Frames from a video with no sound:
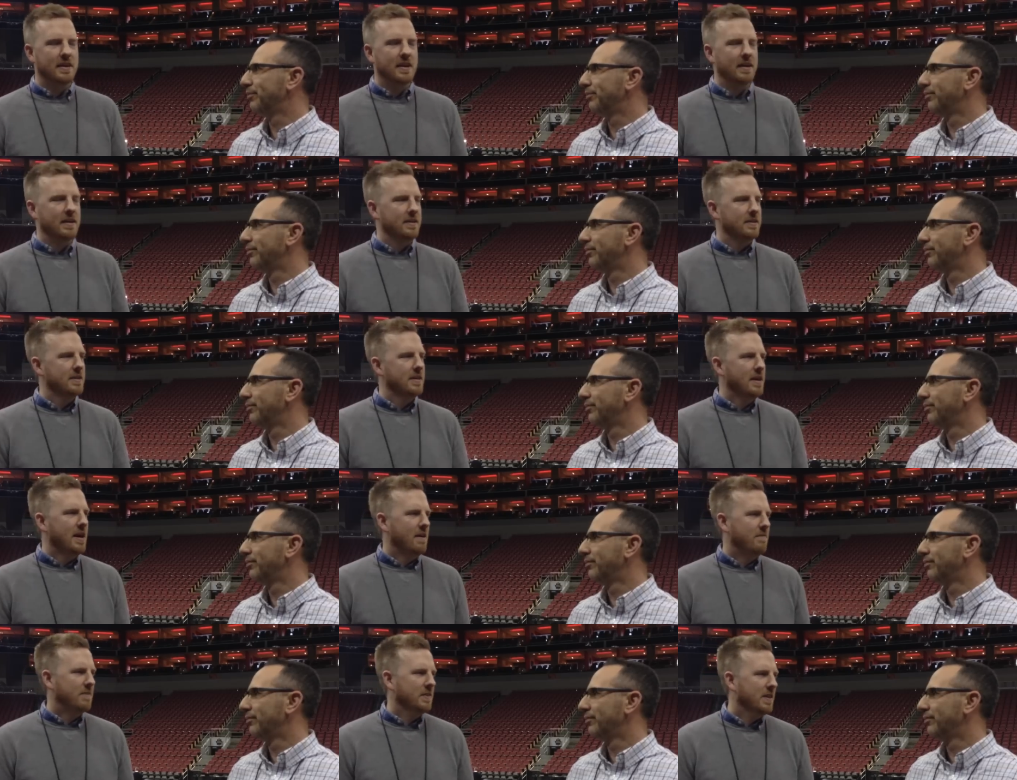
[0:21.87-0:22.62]
Speaker 1: Yeah.
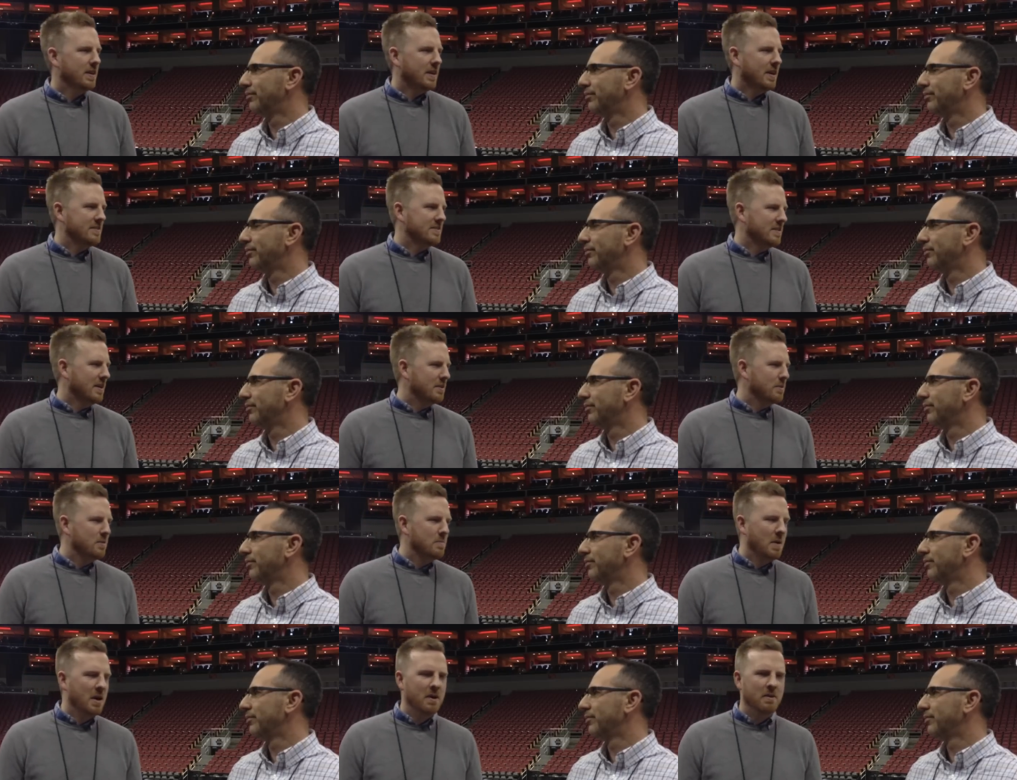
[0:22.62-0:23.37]
I feel like I
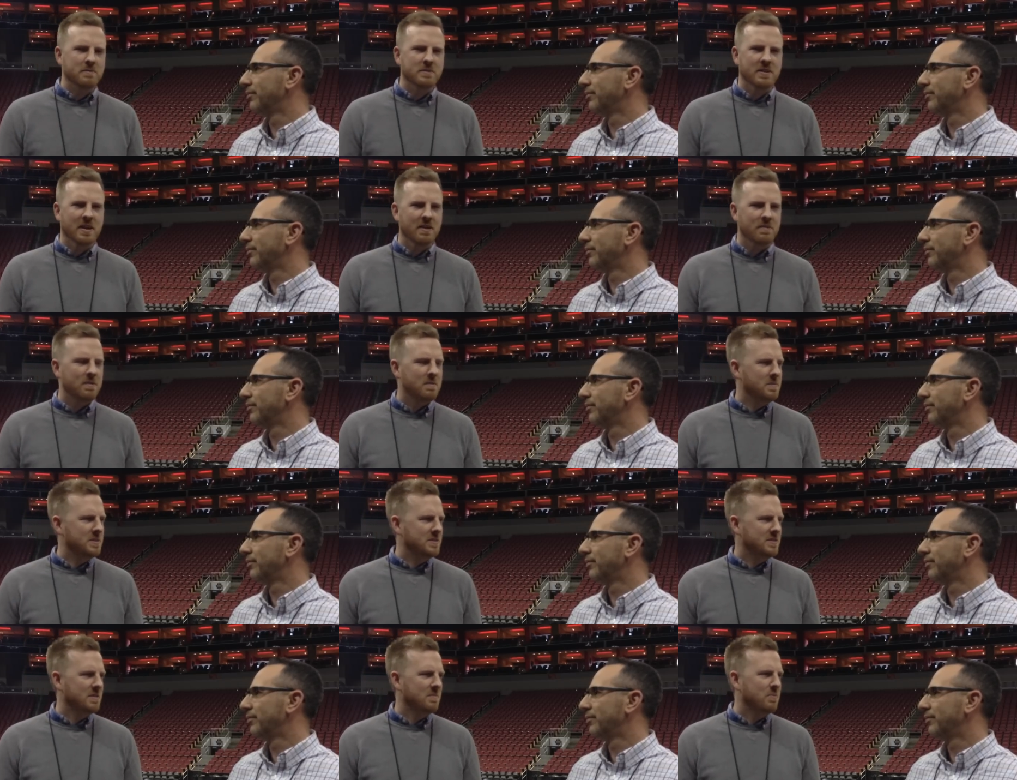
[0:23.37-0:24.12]
saw you in my hotel
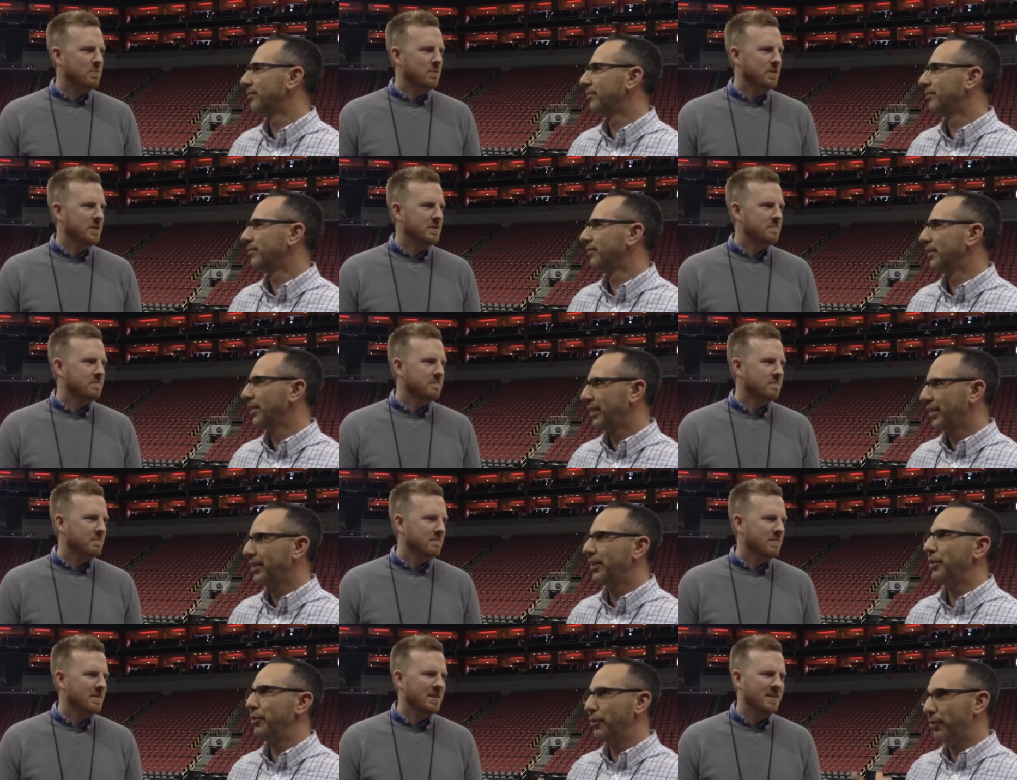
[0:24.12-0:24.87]
room at some point.
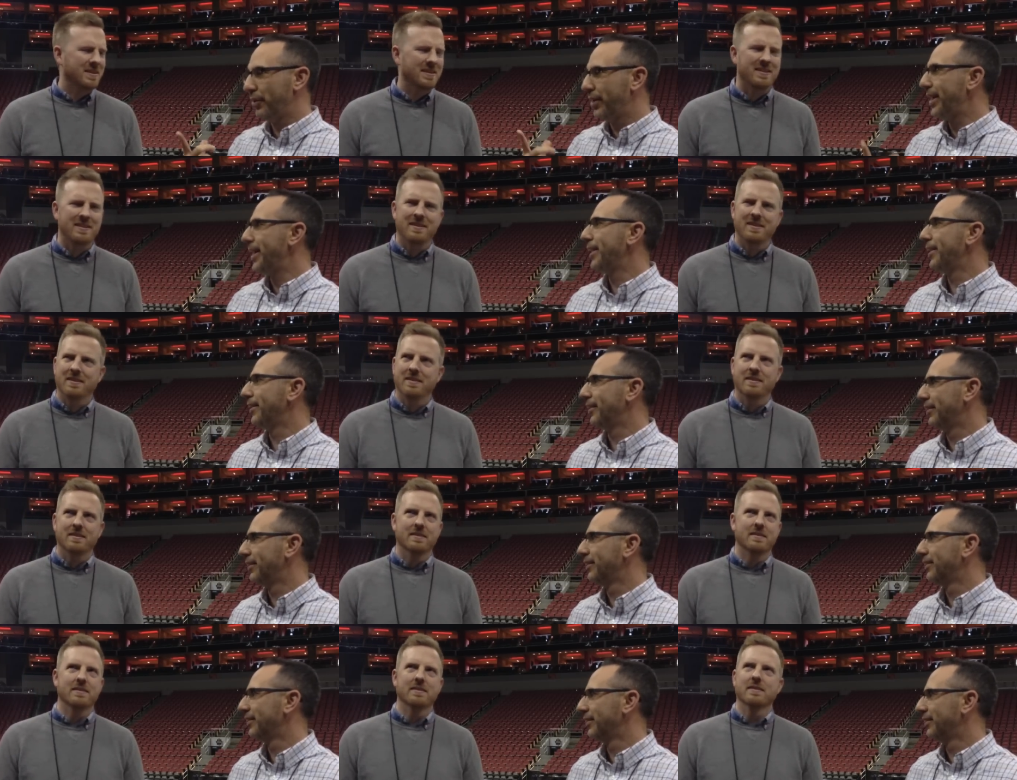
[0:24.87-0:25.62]
You were there.
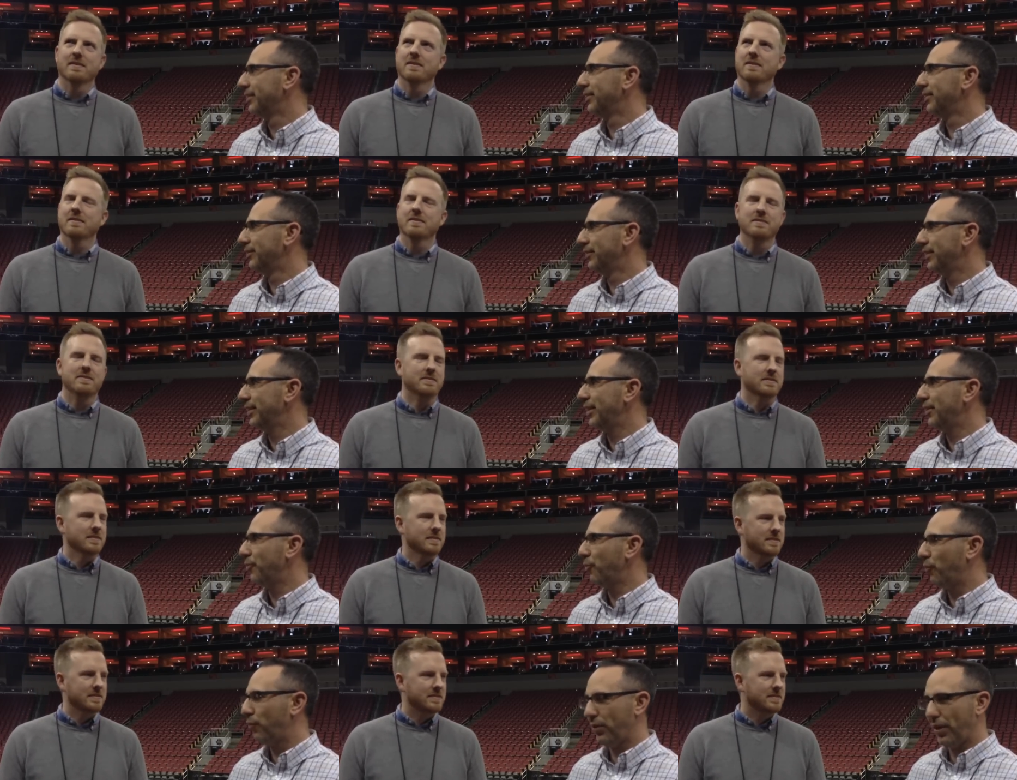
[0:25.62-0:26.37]
Oh, you were
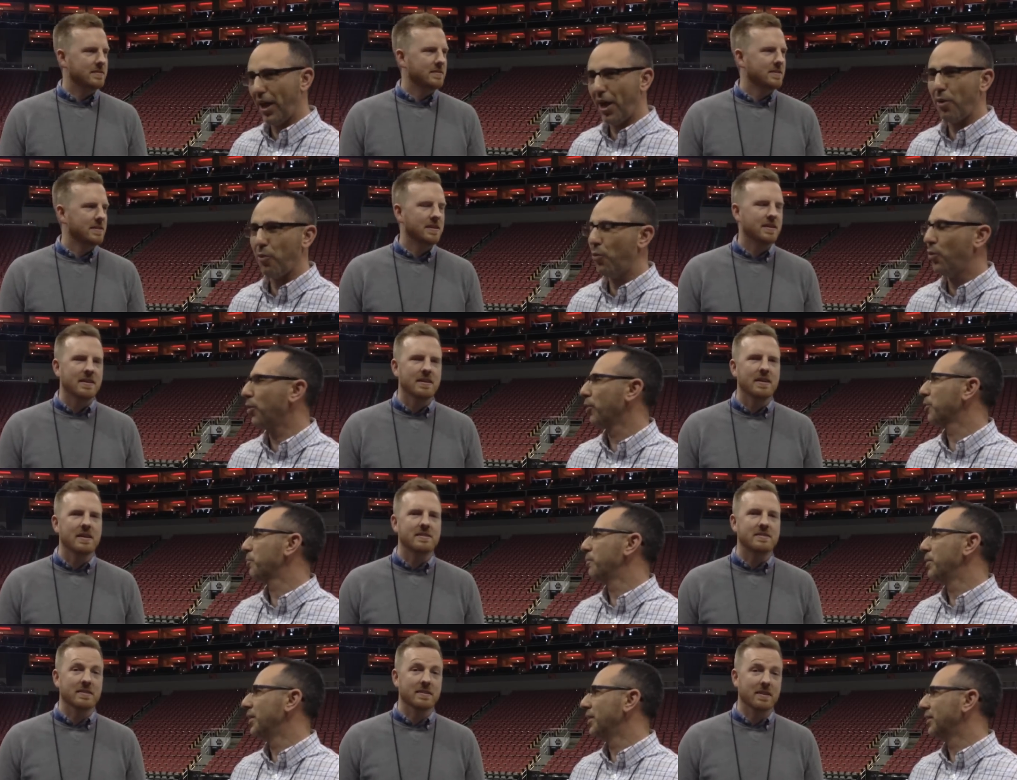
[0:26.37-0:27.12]
there. Geez. A lot of
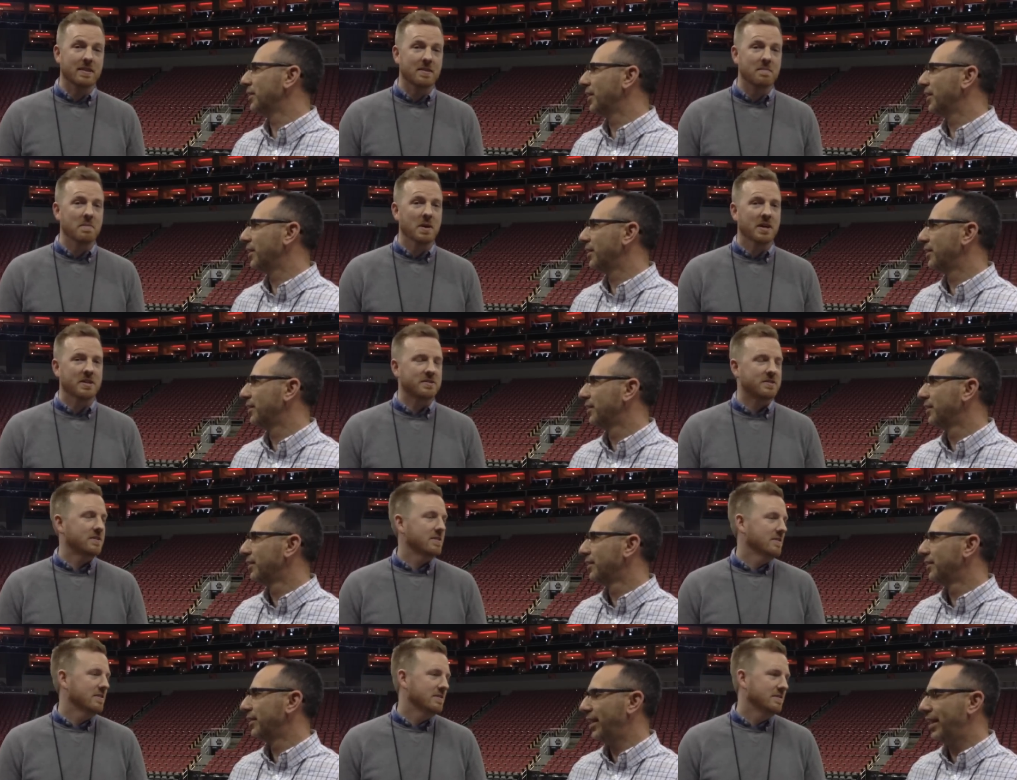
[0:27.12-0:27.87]
work. It's a little that.
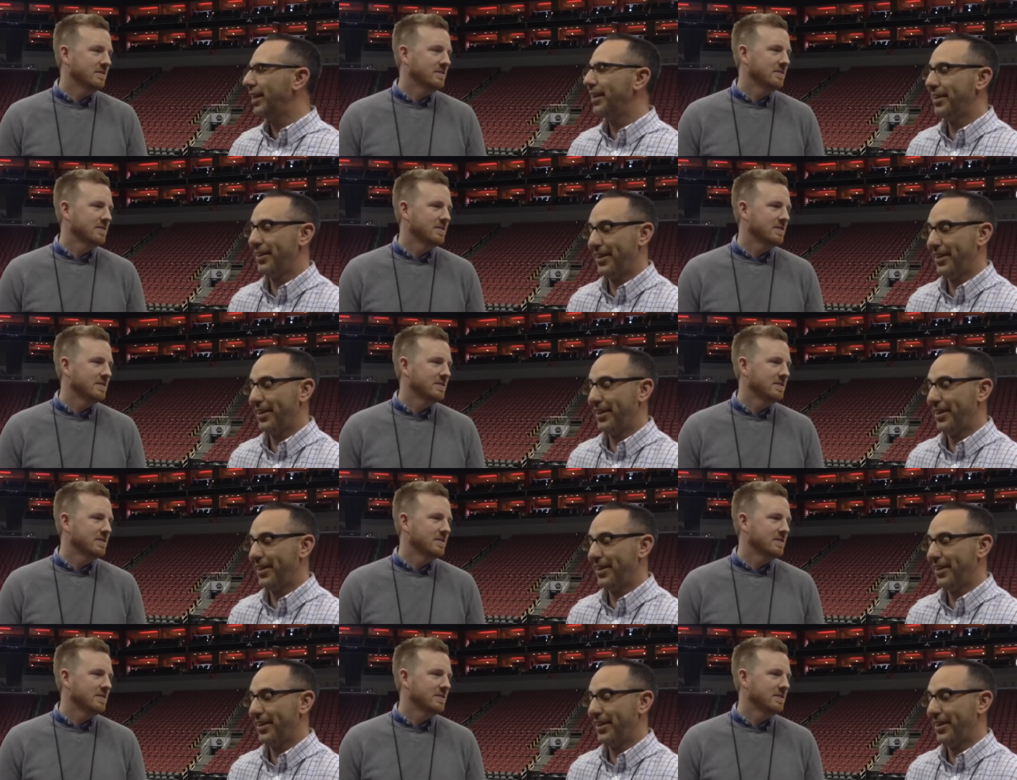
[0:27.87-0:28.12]
much. Yeah,